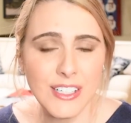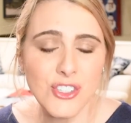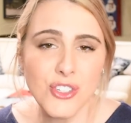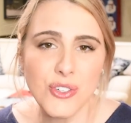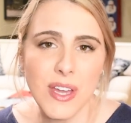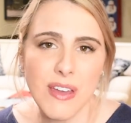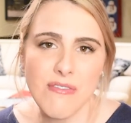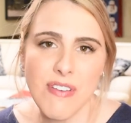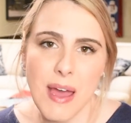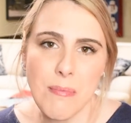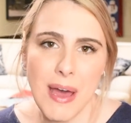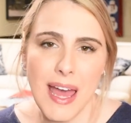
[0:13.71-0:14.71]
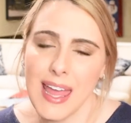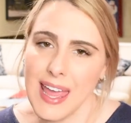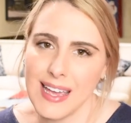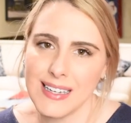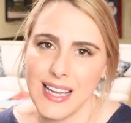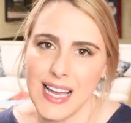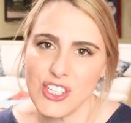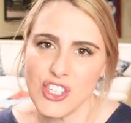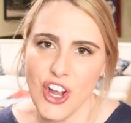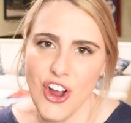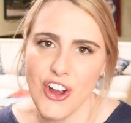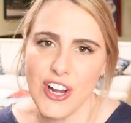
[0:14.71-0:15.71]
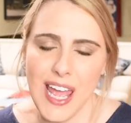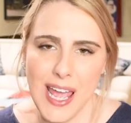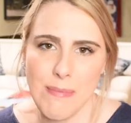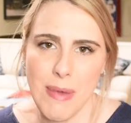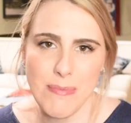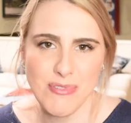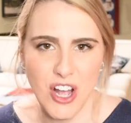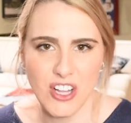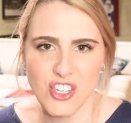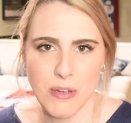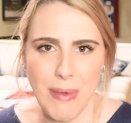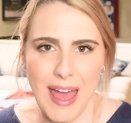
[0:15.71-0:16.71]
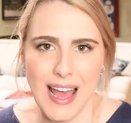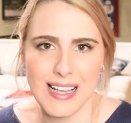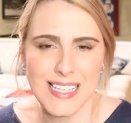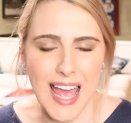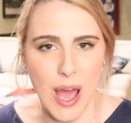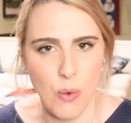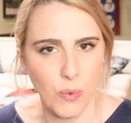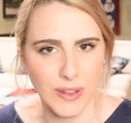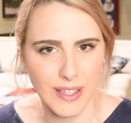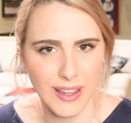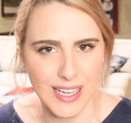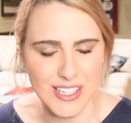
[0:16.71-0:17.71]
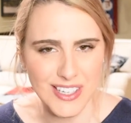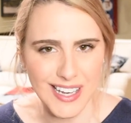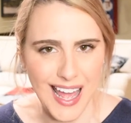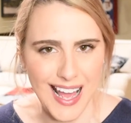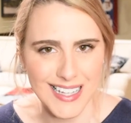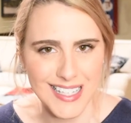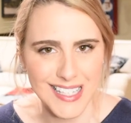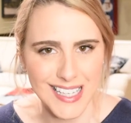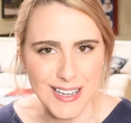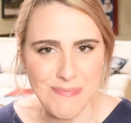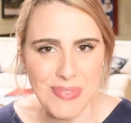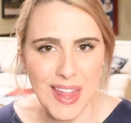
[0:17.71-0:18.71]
and you can find my hand-dyed yarn and my project bags at Woolen Lights on Etsy.